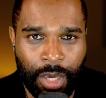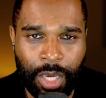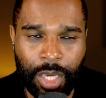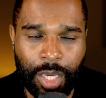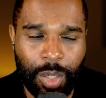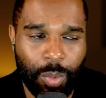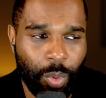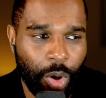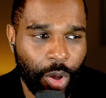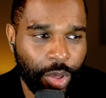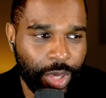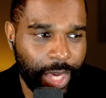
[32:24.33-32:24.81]

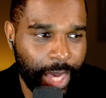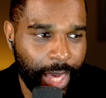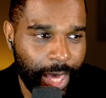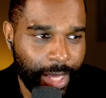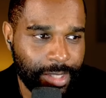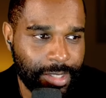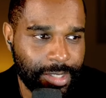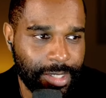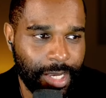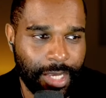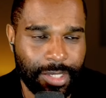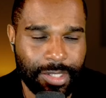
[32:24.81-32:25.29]
You won't
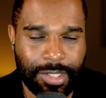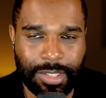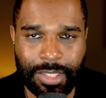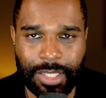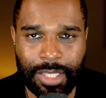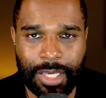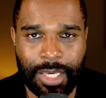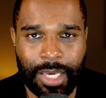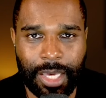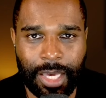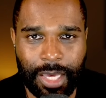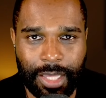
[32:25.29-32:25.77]
get
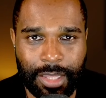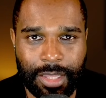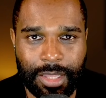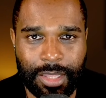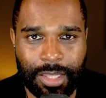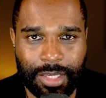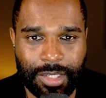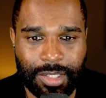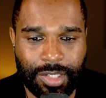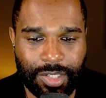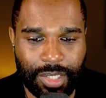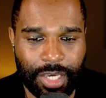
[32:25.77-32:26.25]
testing in
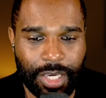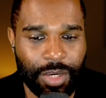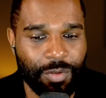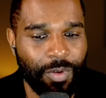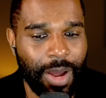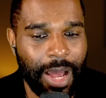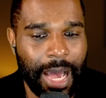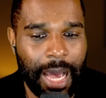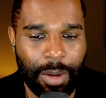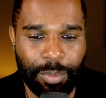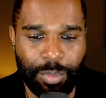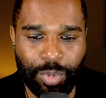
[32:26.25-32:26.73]
this year
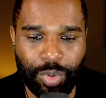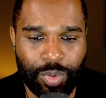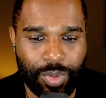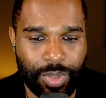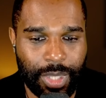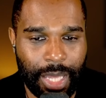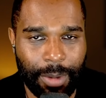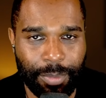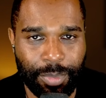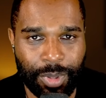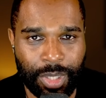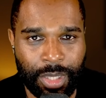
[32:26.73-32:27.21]
at Abu
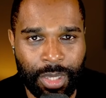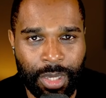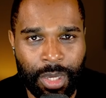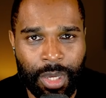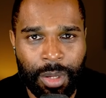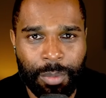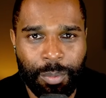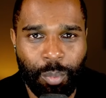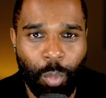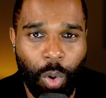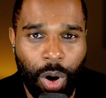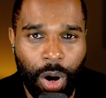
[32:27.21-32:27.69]
Dhabi.
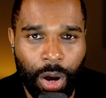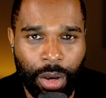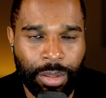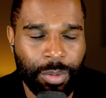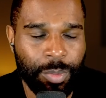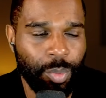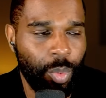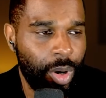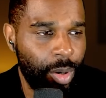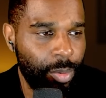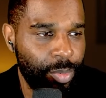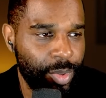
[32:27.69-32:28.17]
Why?
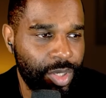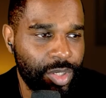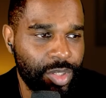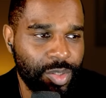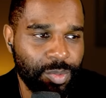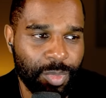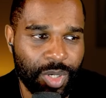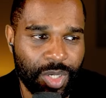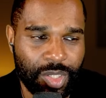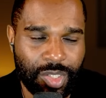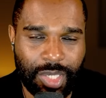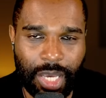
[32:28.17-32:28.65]
Well,
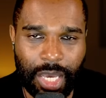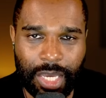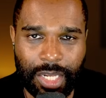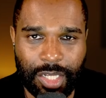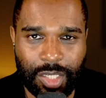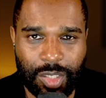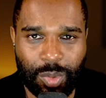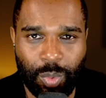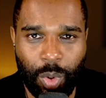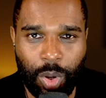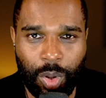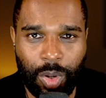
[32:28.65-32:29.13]
because
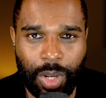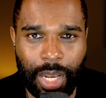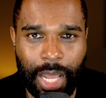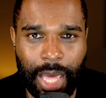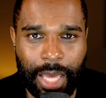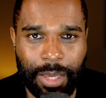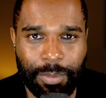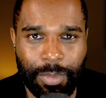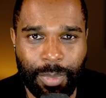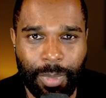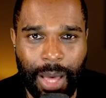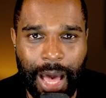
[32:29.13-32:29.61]
Mercedes won't let
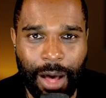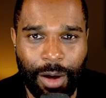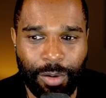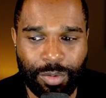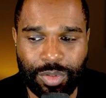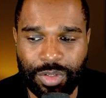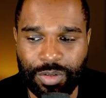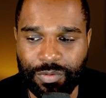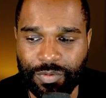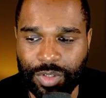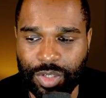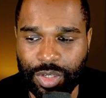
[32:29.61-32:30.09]
him
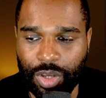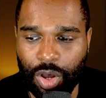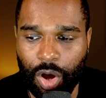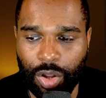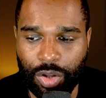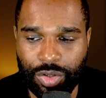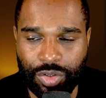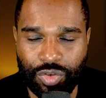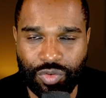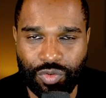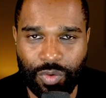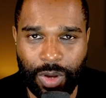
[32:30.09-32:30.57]
out of his
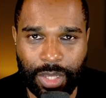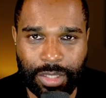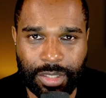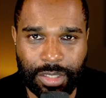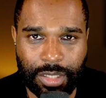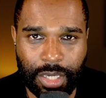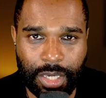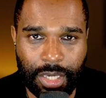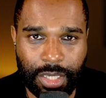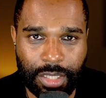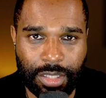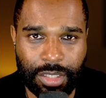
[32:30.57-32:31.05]
contract
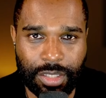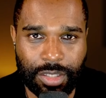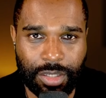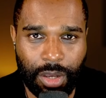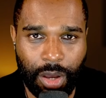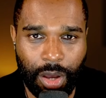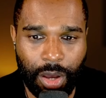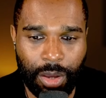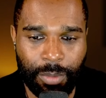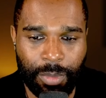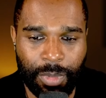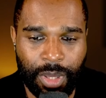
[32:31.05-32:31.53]
in
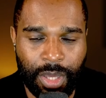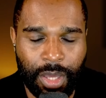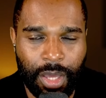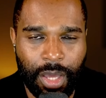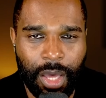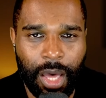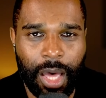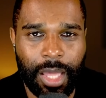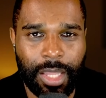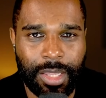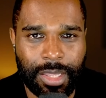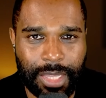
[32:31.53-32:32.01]
time.
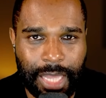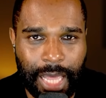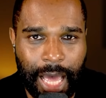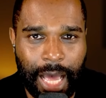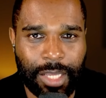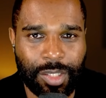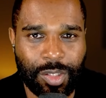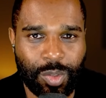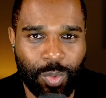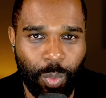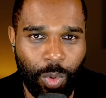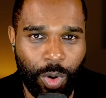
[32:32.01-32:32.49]
And
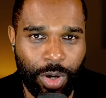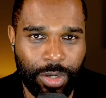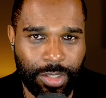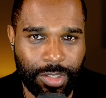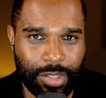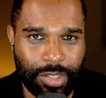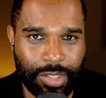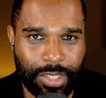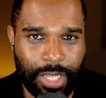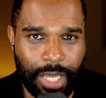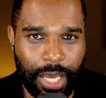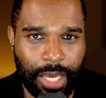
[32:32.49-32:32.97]
that's why
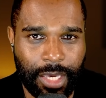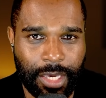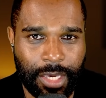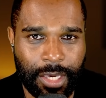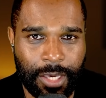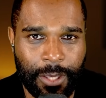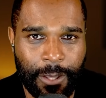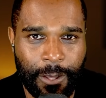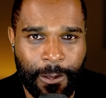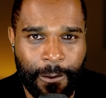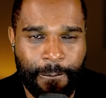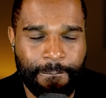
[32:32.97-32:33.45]
it's
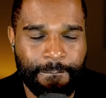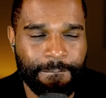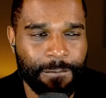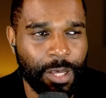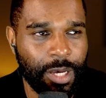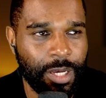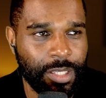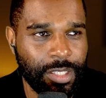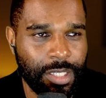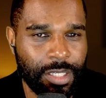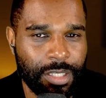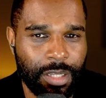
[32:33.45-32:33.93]
techie.
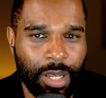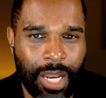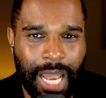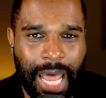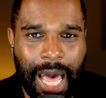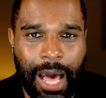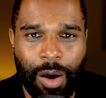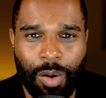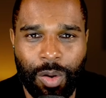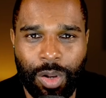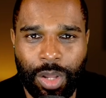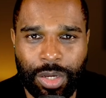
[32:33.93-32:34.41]
39.
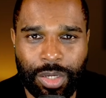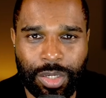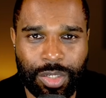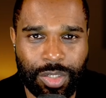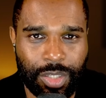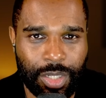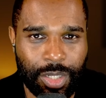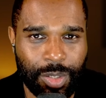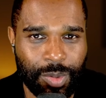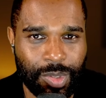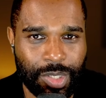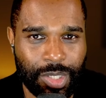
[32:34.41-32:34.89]
How long
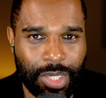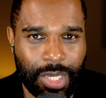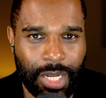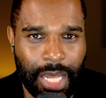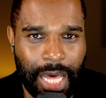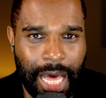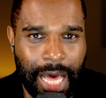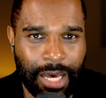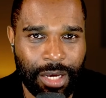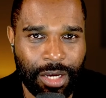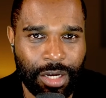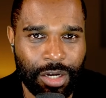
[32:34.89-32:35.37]
is Lewis going to
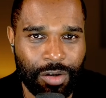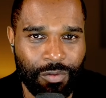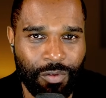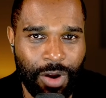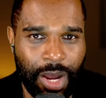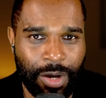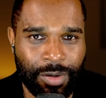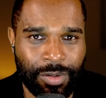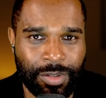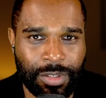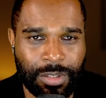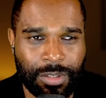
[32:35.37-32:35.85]
hang
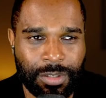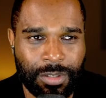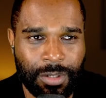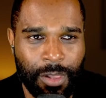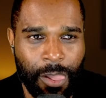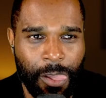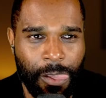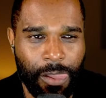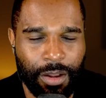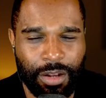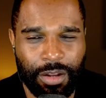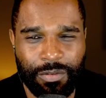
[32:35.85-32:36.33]
around?
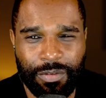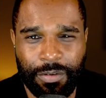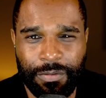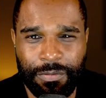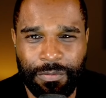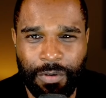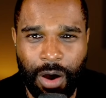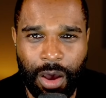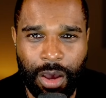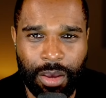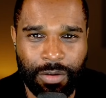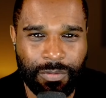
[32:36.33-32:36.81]
Another
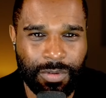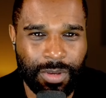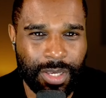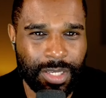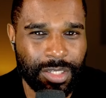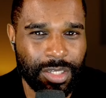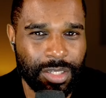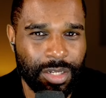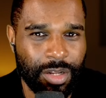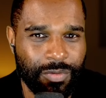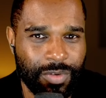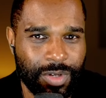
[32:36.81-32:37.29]
5
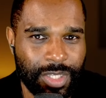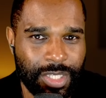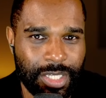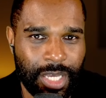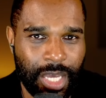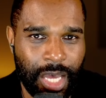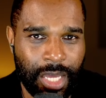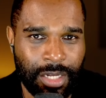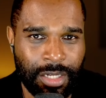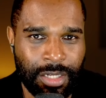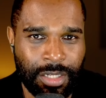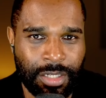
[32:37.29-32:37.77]
years, another
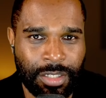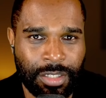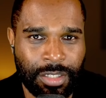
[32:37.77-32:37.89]
10?